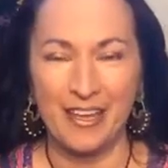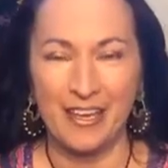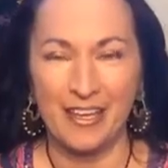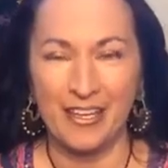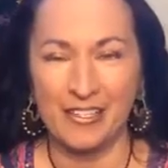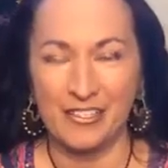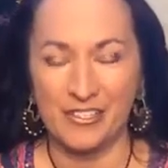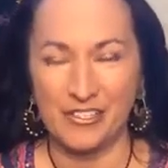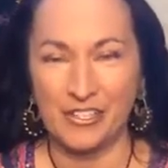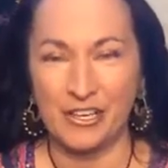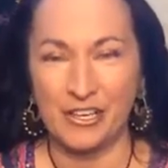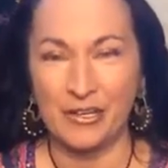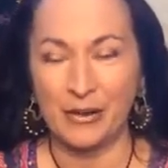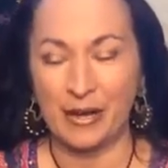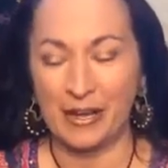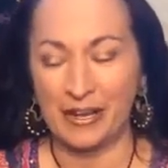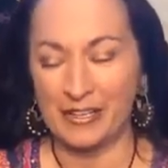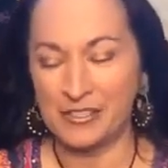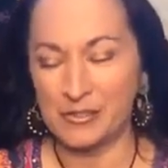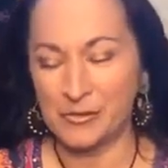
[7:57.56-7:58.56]
So
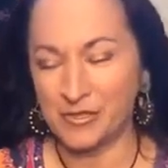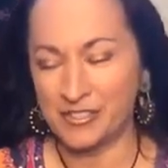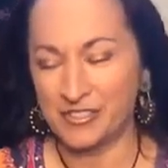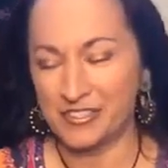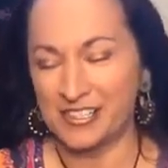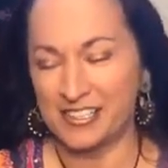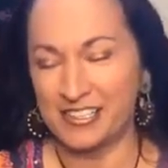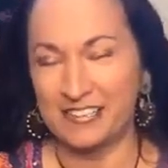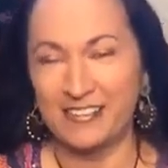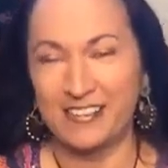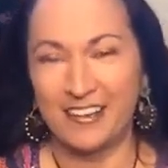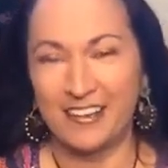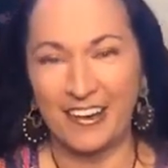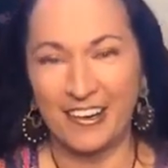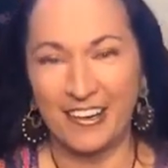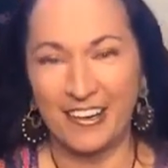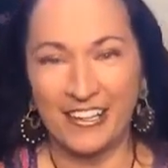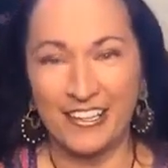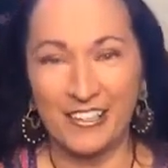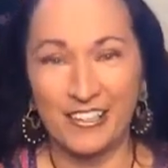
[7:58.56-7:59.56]
as we're sitting there
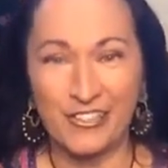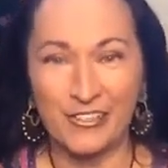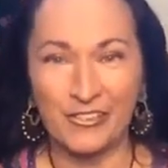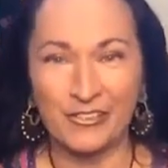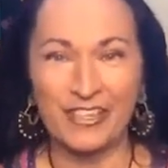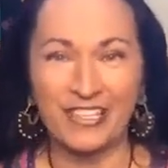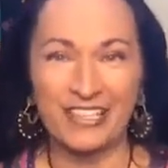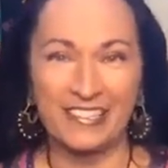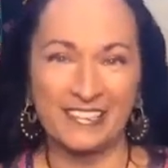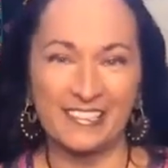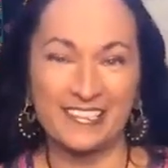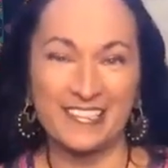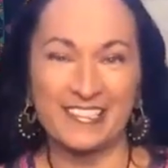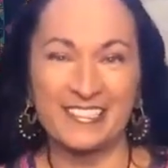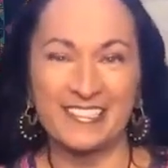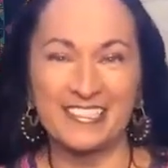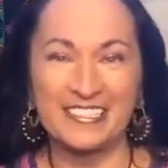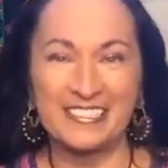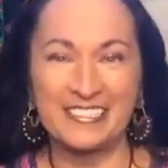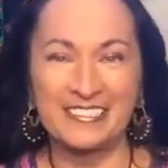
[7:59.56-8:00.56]
enjoying
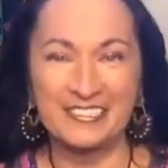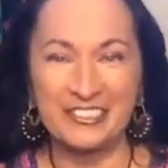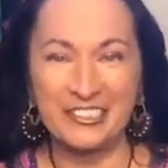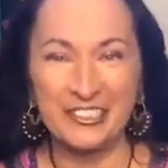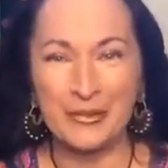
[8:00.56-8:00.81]
this new